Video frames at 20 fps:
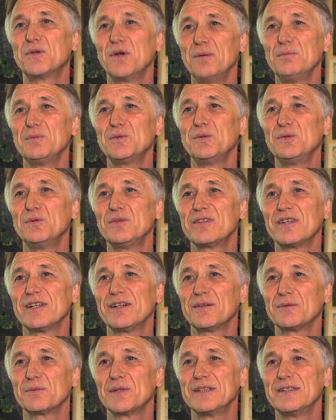come to New
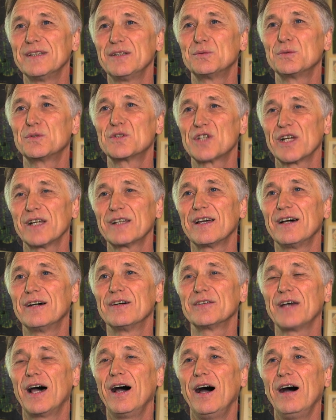Zealand one day to check
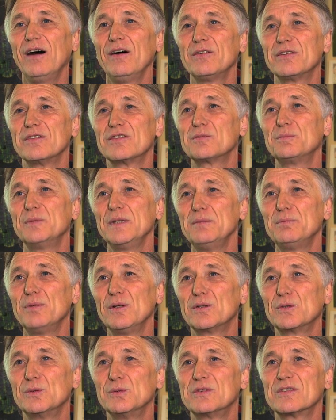out how these
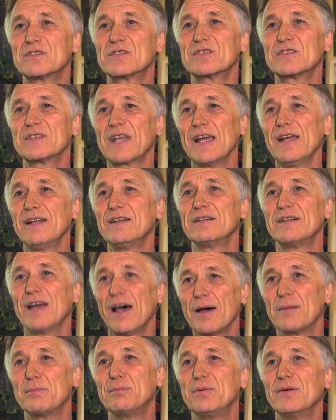people could stand
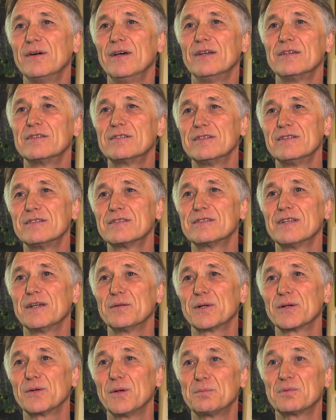up since they
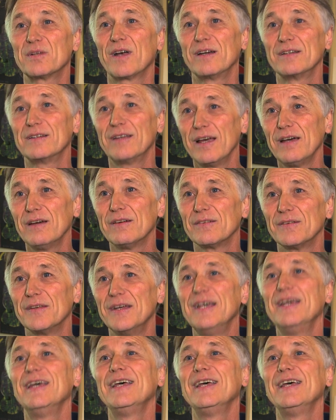were upside down.